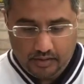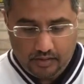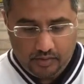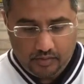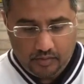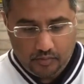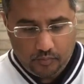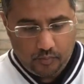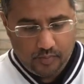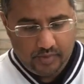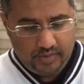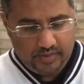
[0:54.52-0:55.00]

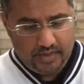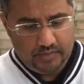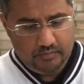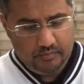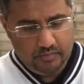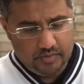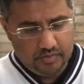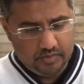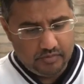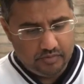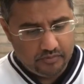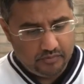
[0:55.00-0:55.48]
We then
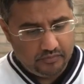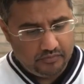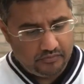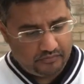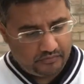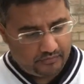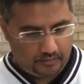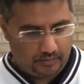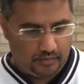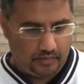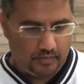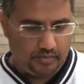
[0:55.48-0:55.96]
move
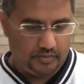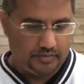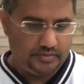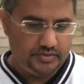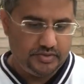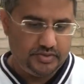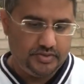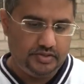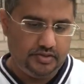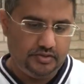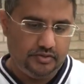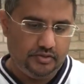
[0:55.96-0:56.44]
on
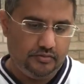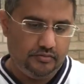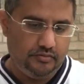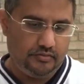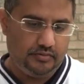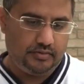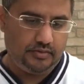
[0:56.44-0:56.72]
to